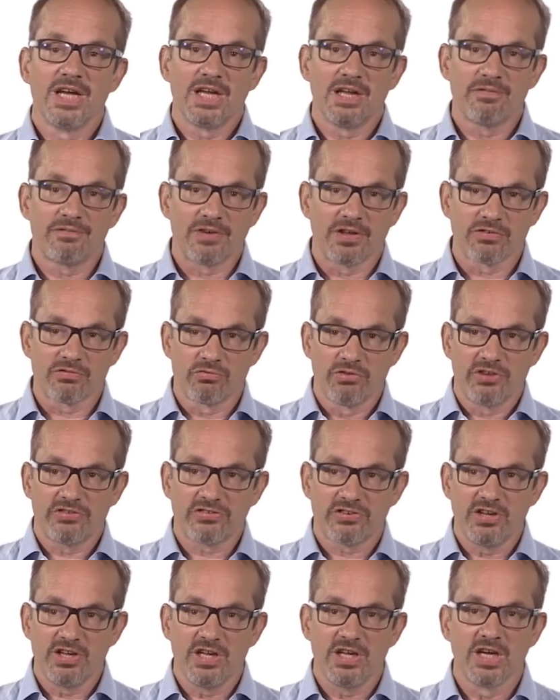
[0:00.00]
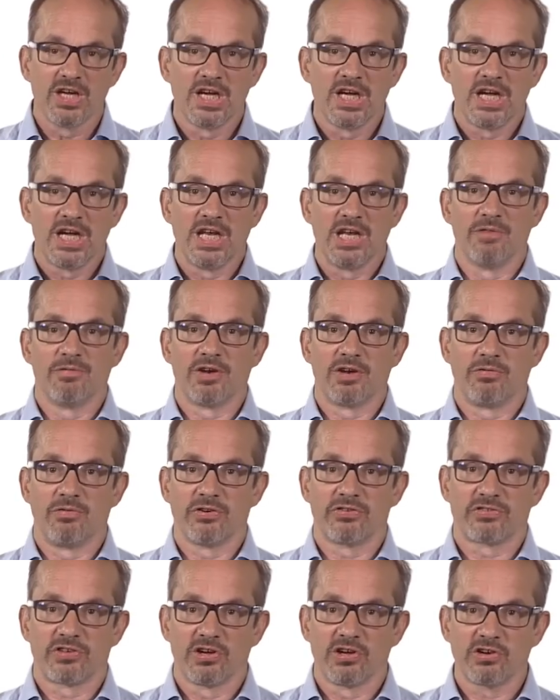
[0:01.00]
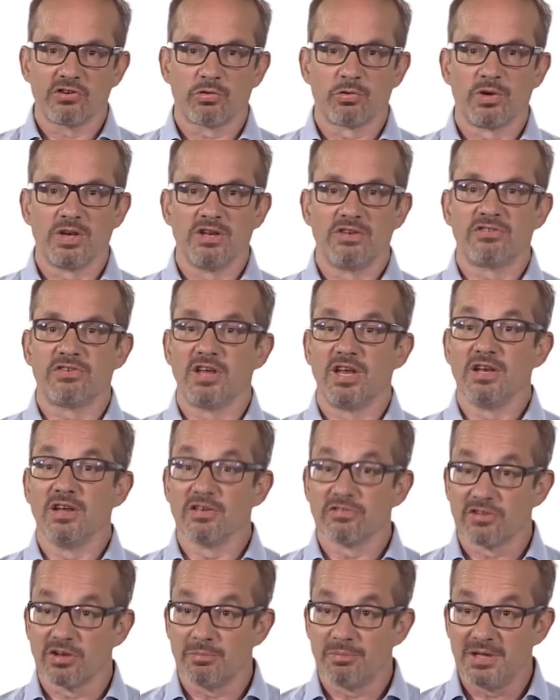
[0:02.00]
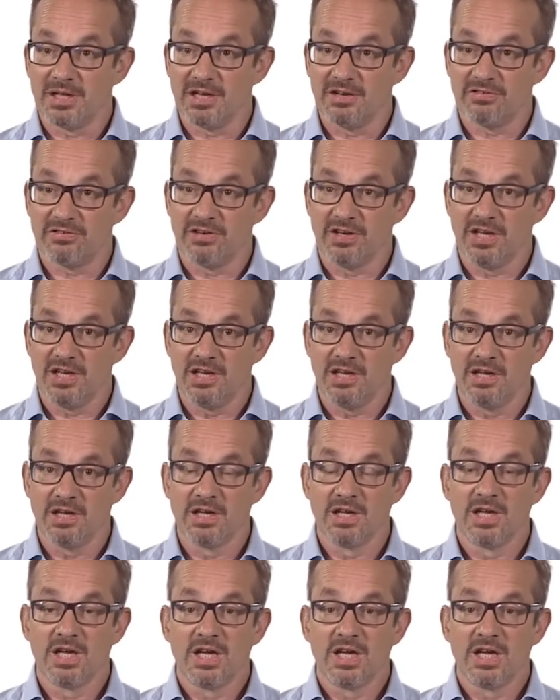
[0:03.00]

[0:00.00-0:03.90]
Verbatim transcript: It funds risky, innovative research within ten years of a PhD.